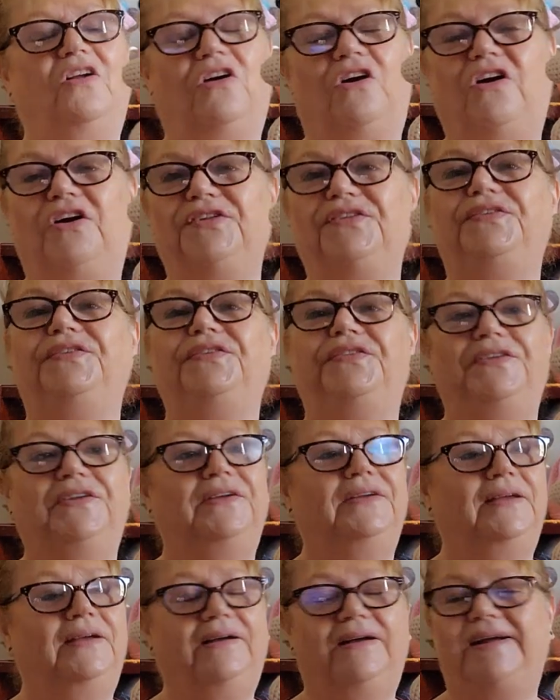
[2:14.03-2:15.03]
cotton.
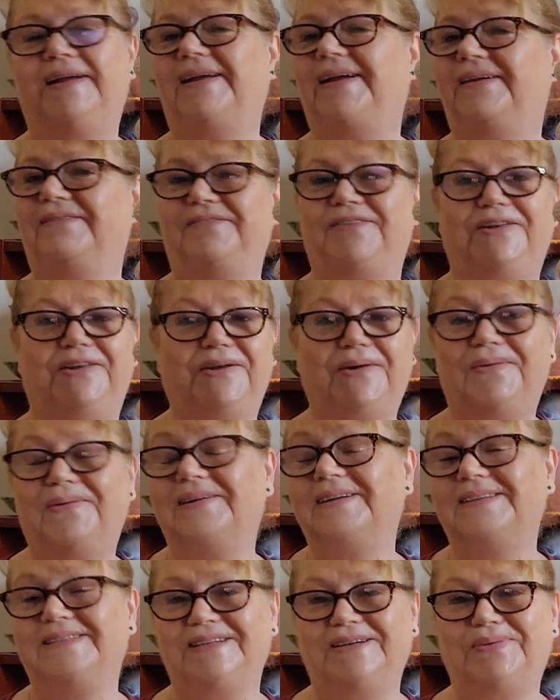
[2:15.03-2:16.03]
I have no
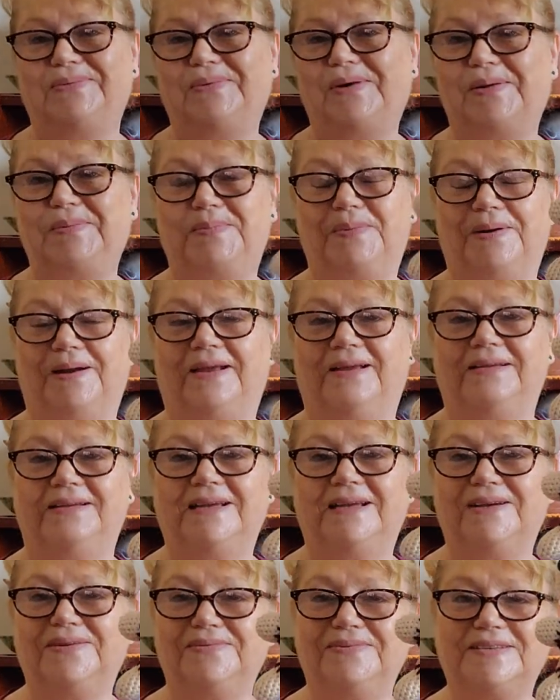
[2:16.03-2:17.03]
idea what brand.
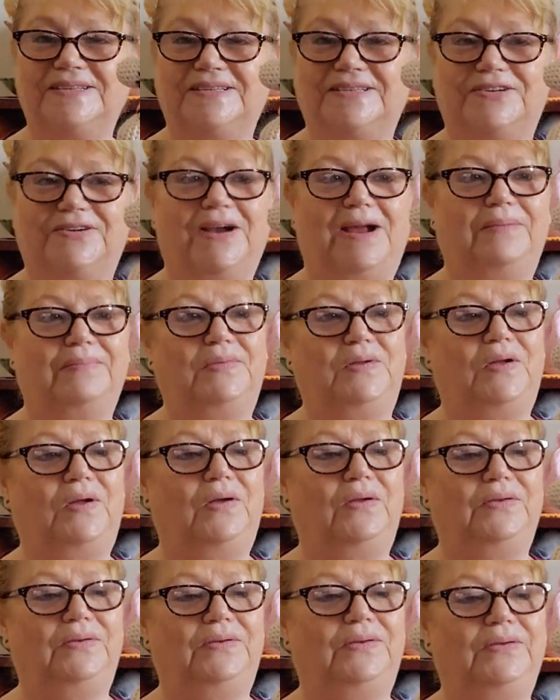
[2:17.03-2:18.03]
It was scrap
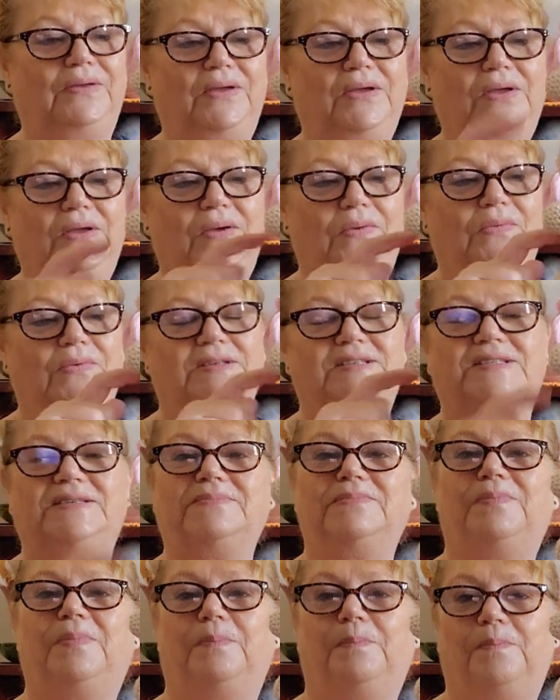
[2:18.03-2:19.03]
cotton with
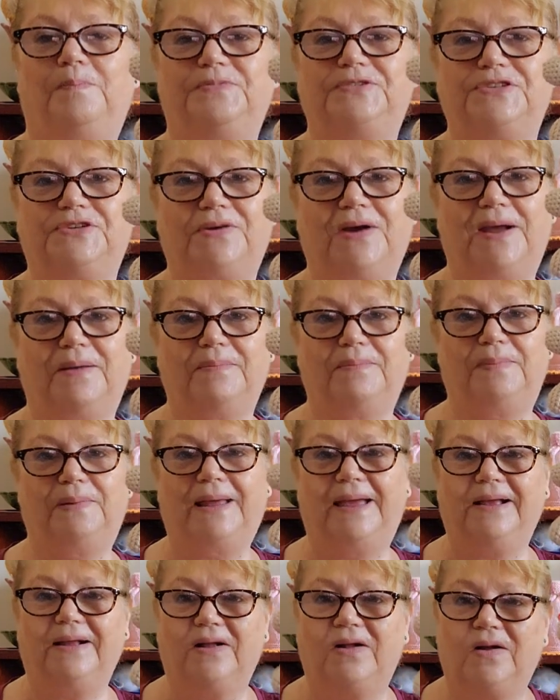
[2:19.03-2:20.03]
some scrap
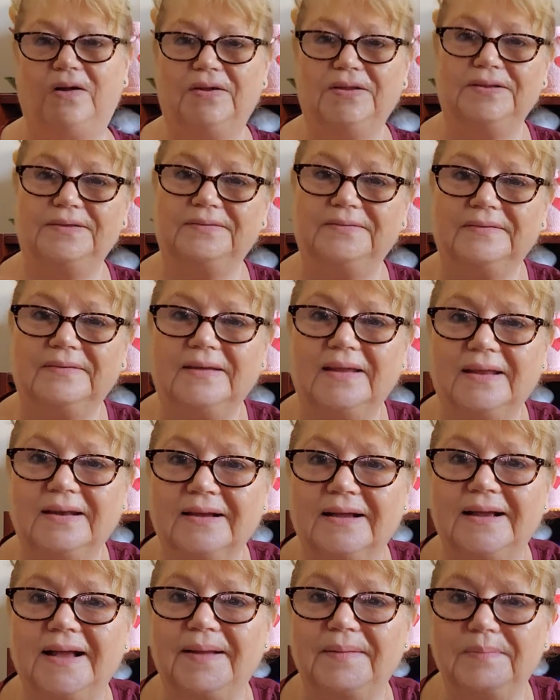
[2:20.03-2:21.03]
black cotton and a
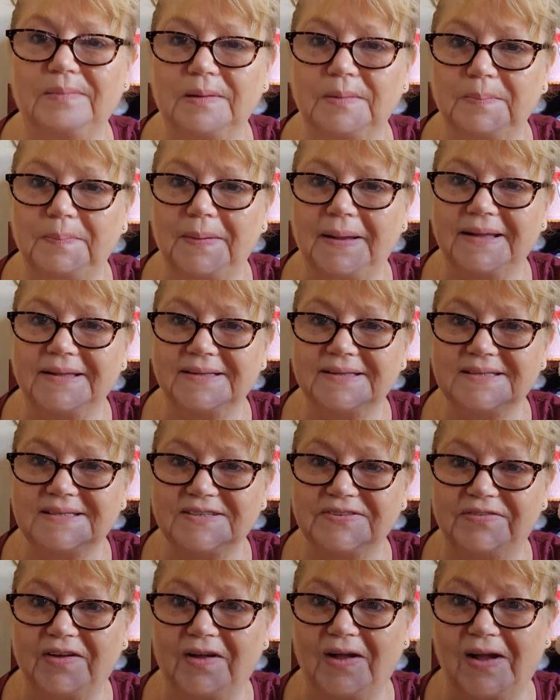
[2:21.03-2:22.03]
couple of buttons
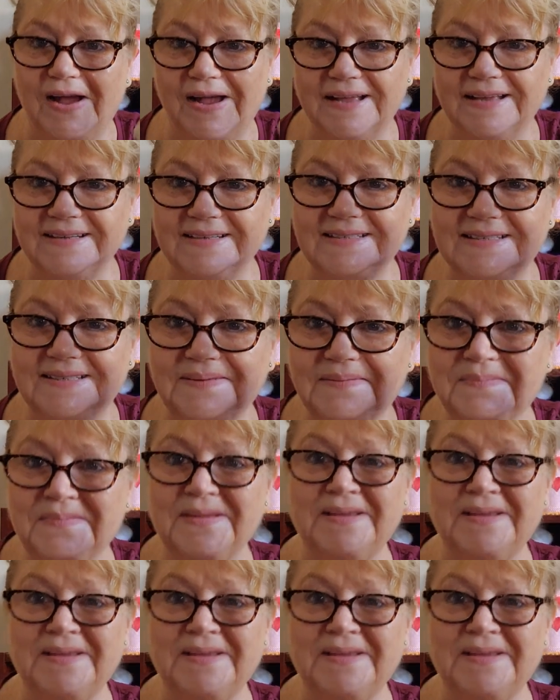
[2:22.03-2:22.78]
for eyes,